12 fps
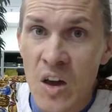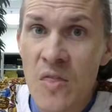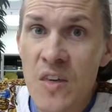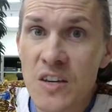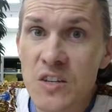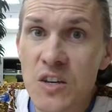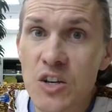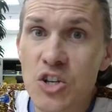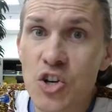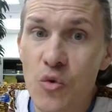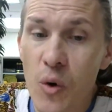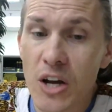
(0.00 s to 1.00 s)
In this
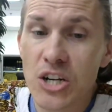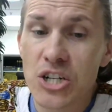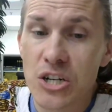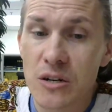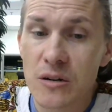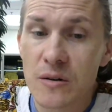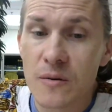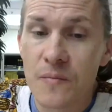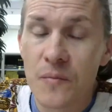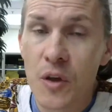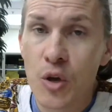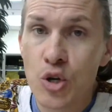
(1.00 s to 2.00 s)
situation,
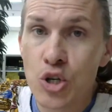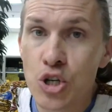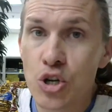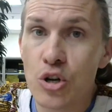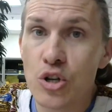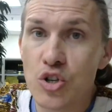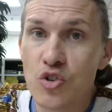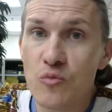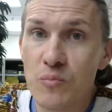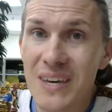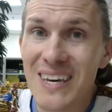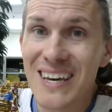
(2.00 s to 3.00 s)
should
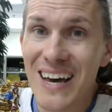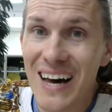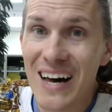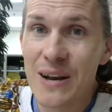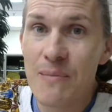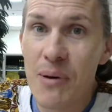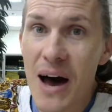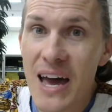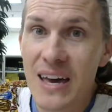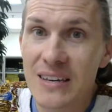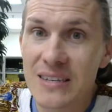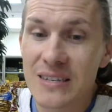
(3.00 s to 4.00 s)
you be
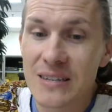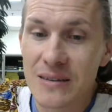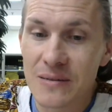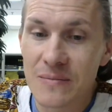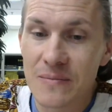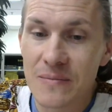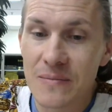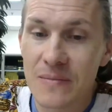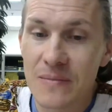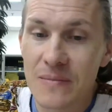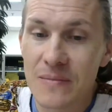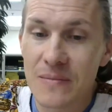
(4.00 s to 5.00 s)
unbiased?
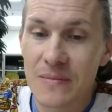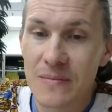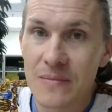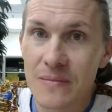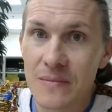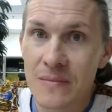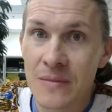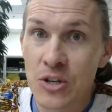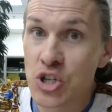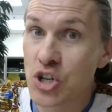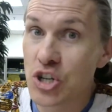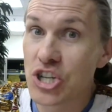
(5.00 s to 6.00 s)

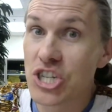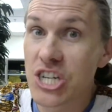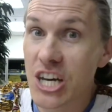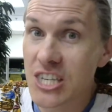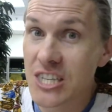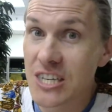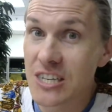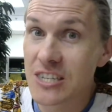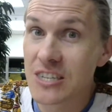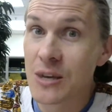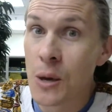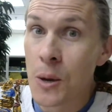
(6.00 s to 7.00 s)
Should
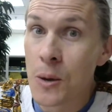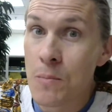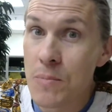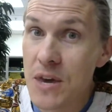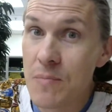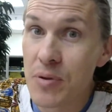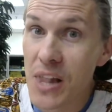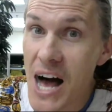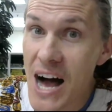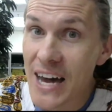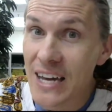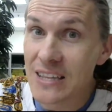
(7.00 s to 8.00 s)
justice be
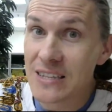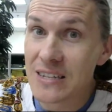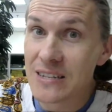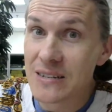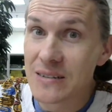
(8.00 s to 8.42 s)
blind?